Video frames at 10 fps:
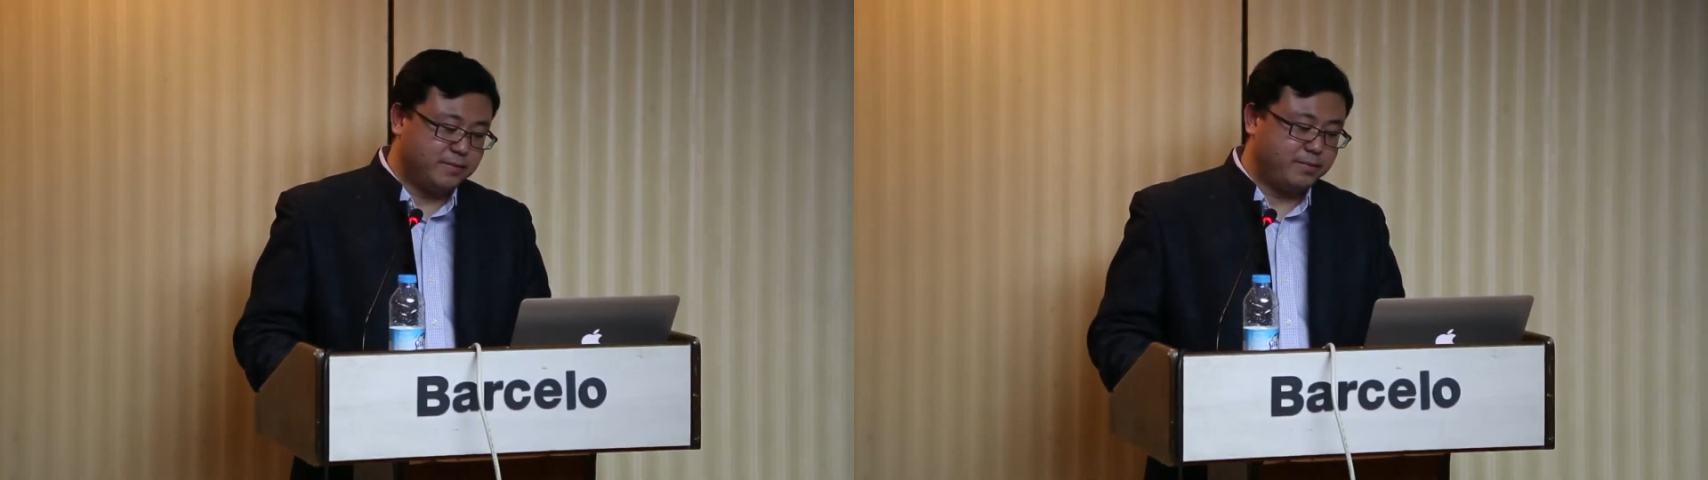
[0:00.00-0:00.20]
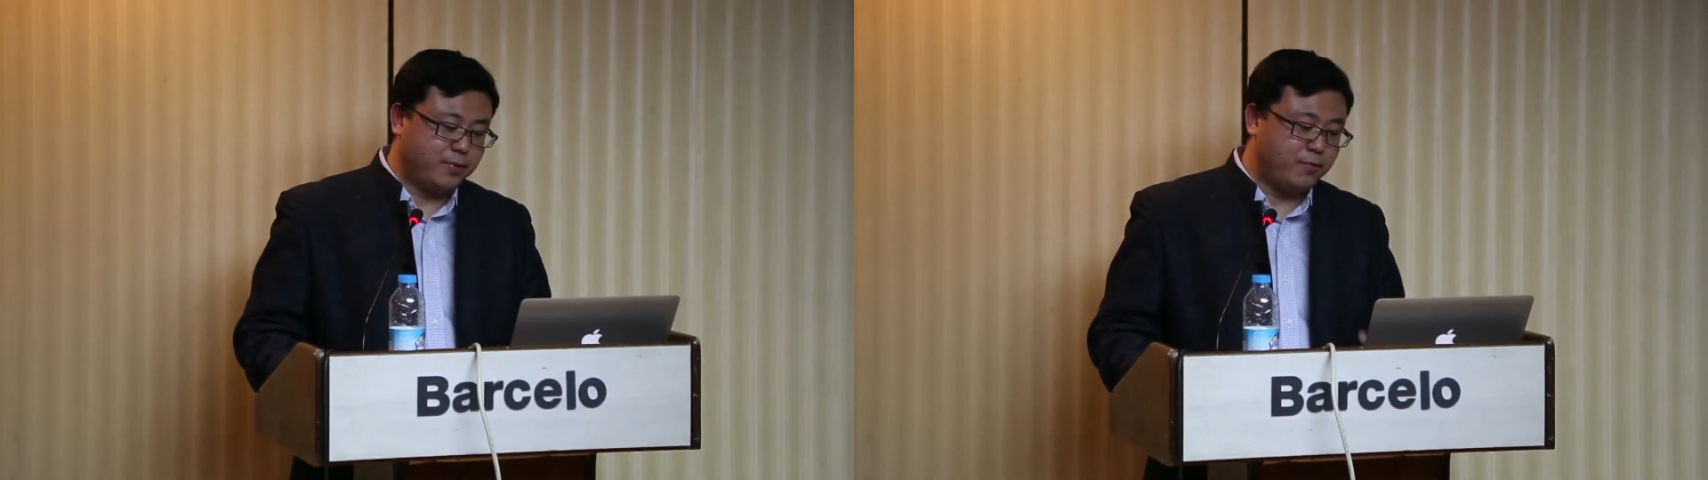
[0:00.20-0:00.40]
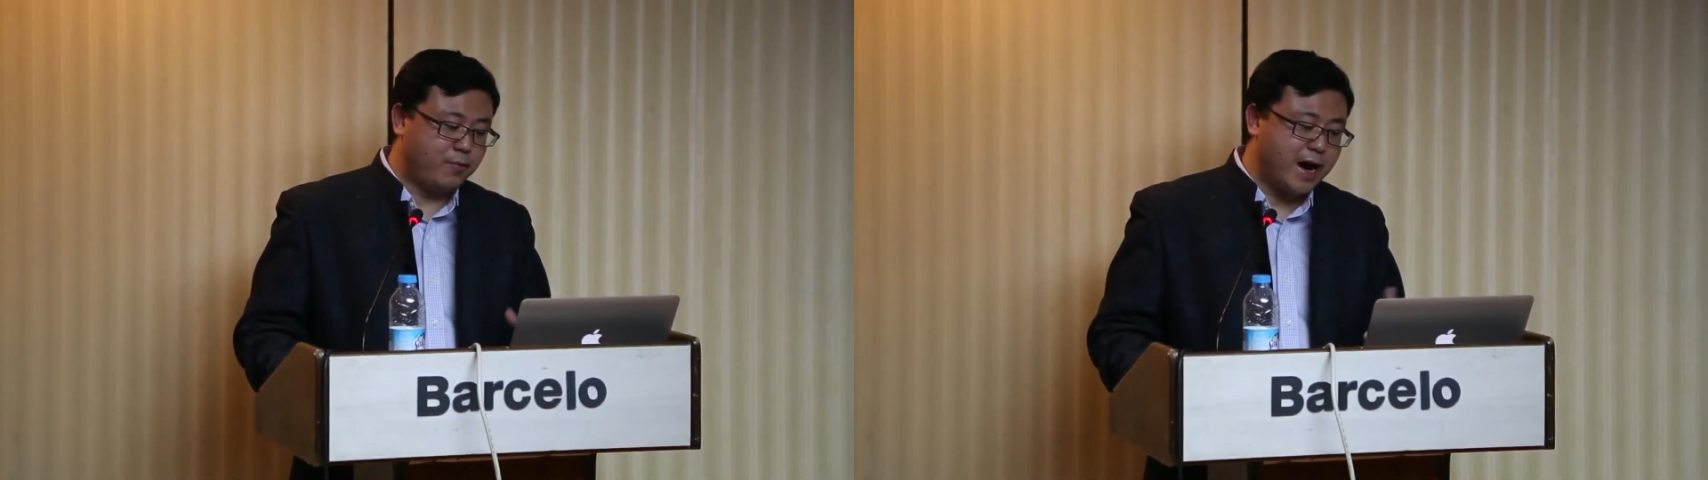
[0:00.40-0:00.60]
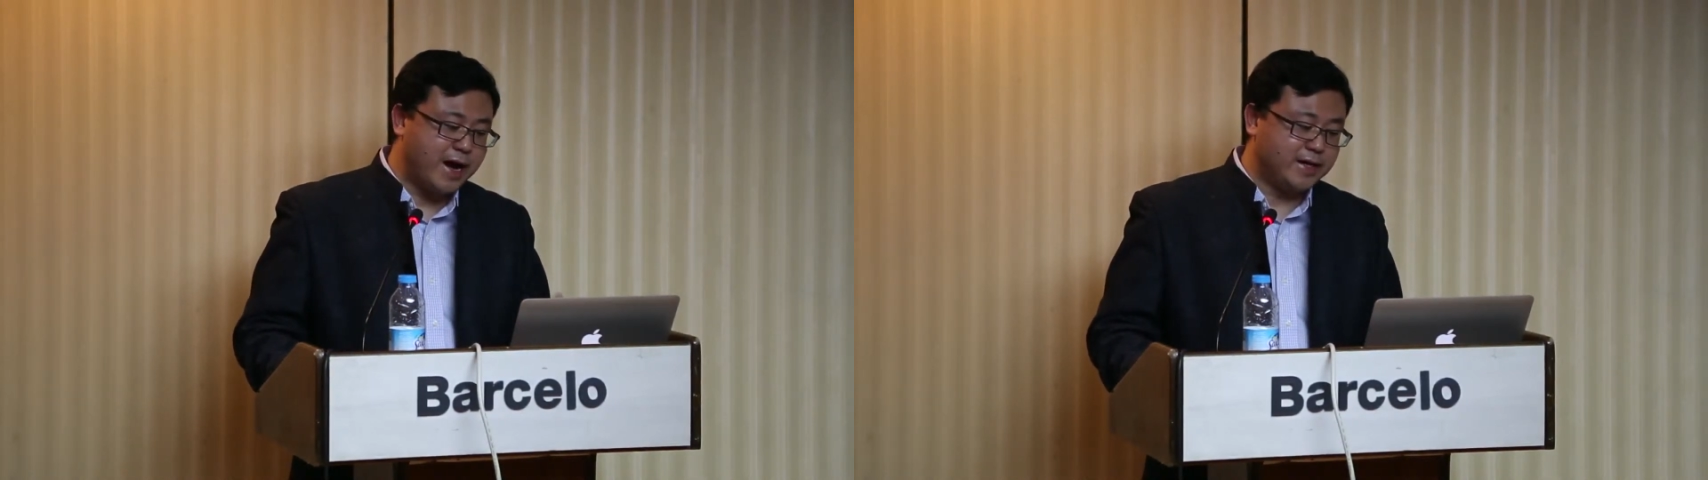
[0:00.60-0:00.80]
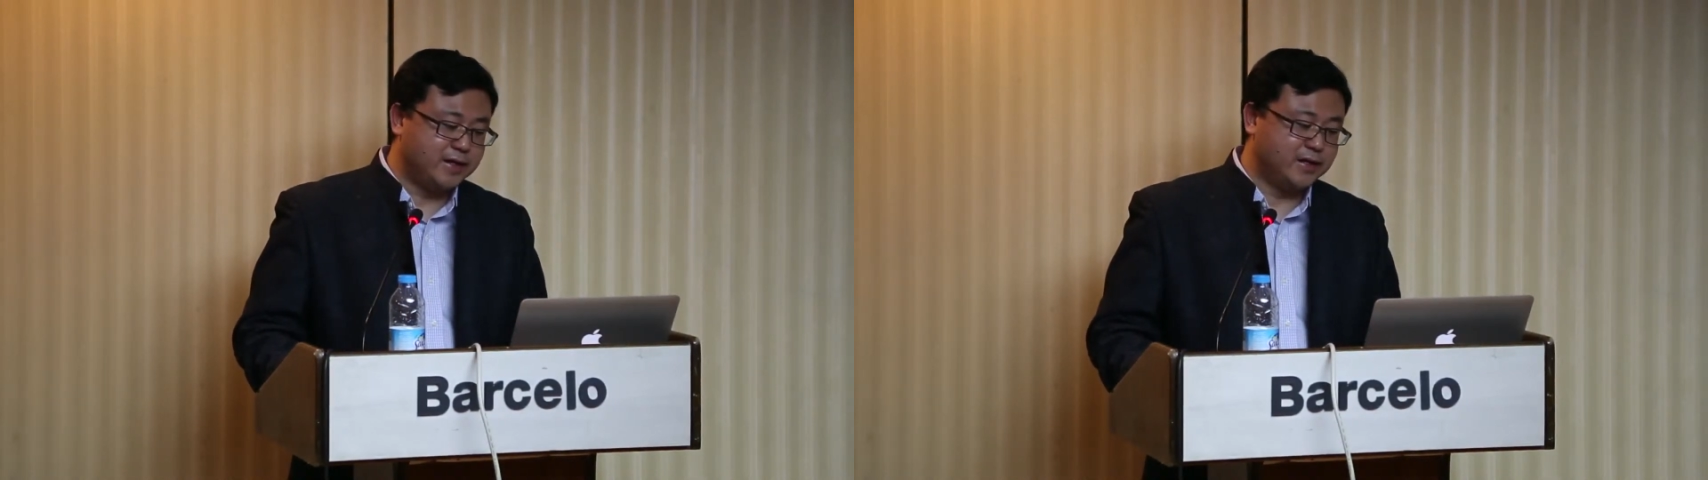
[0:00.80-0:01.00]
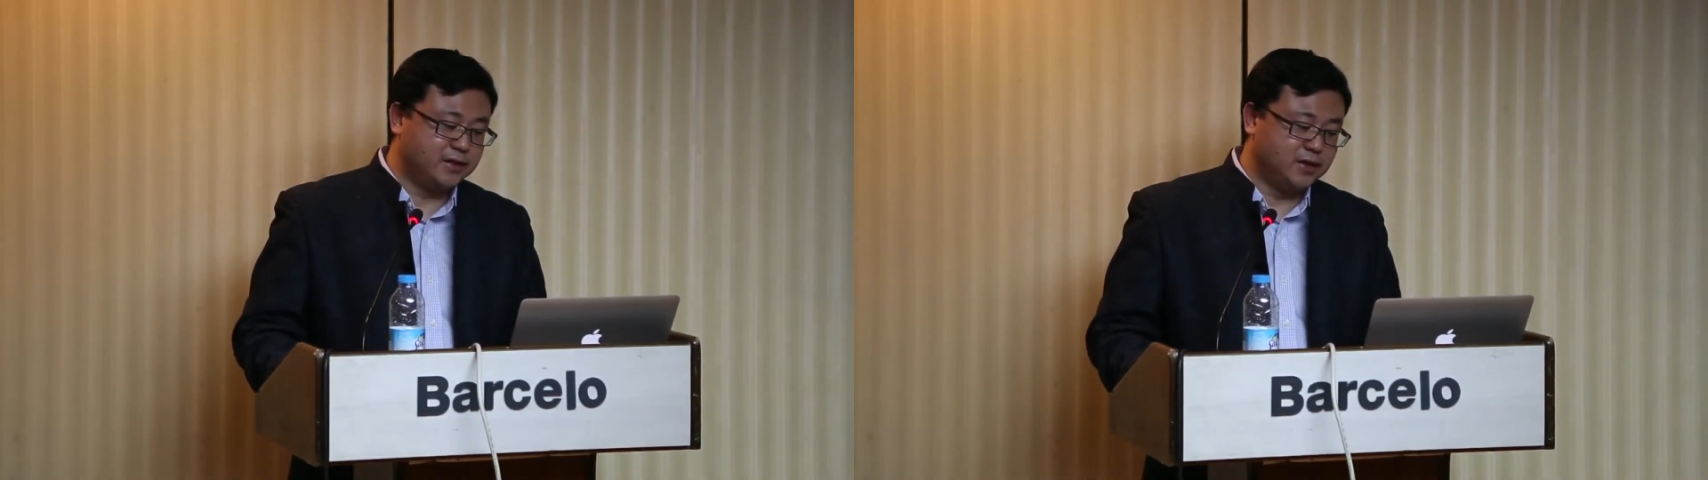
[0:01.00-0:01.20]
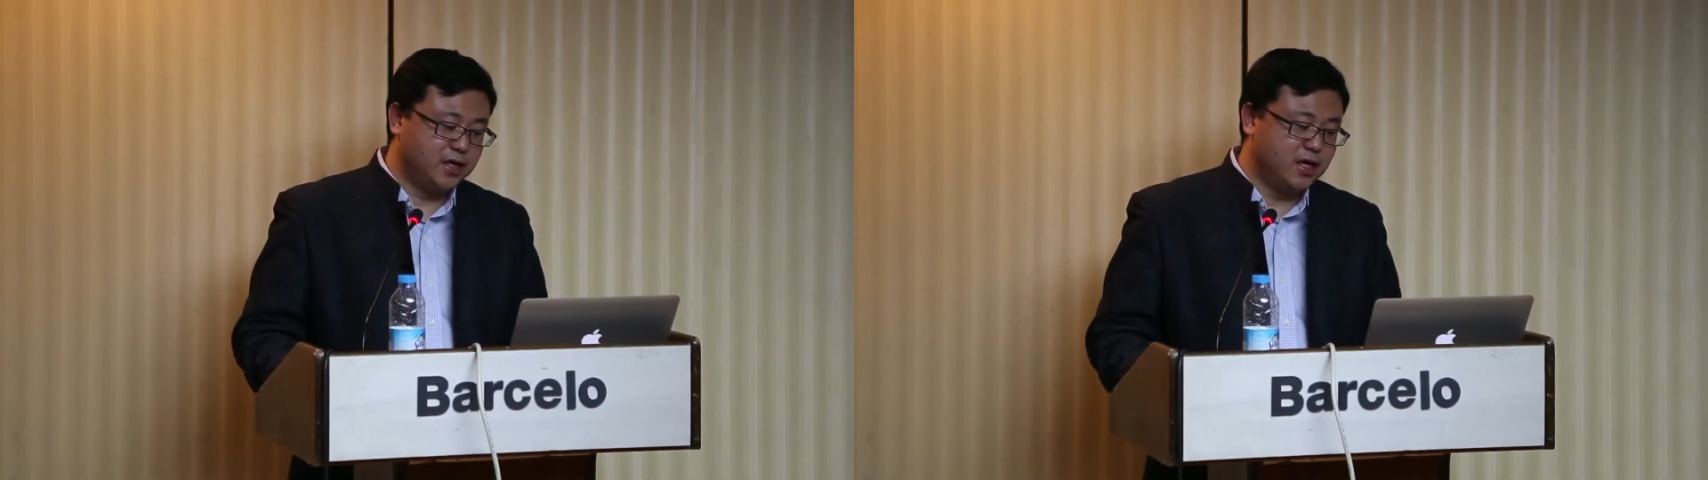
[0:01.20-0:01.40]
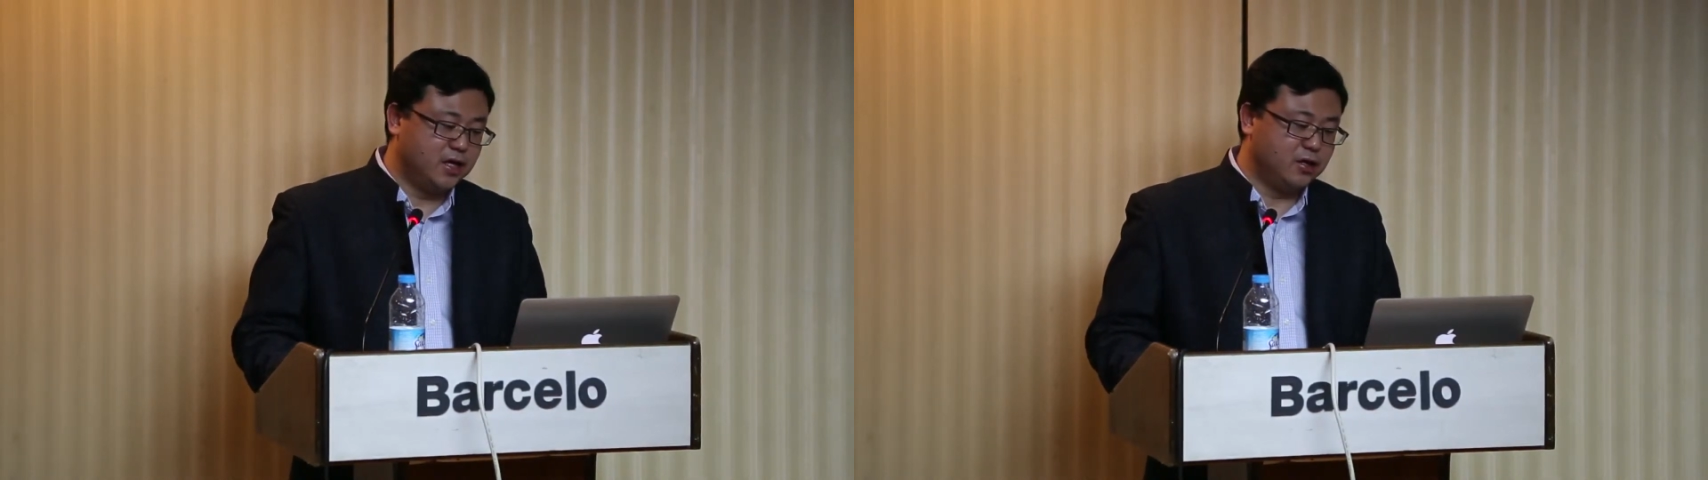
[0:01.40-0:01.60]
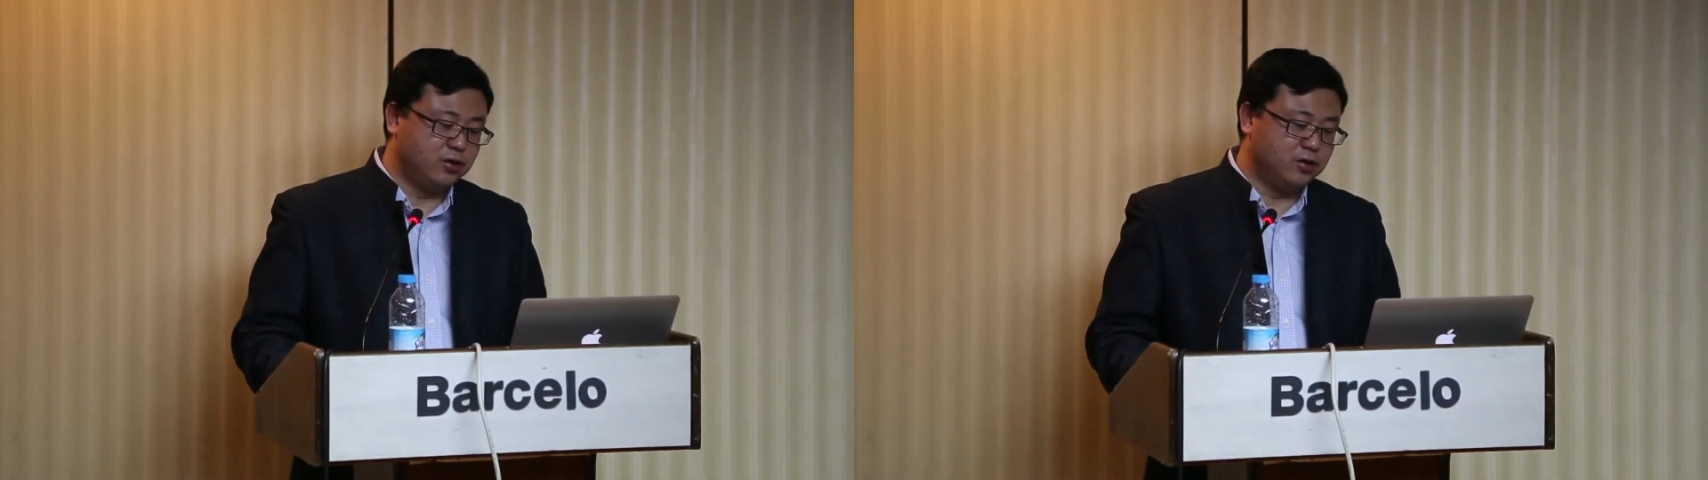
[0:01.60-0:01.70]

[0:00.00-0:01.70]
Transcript: provide the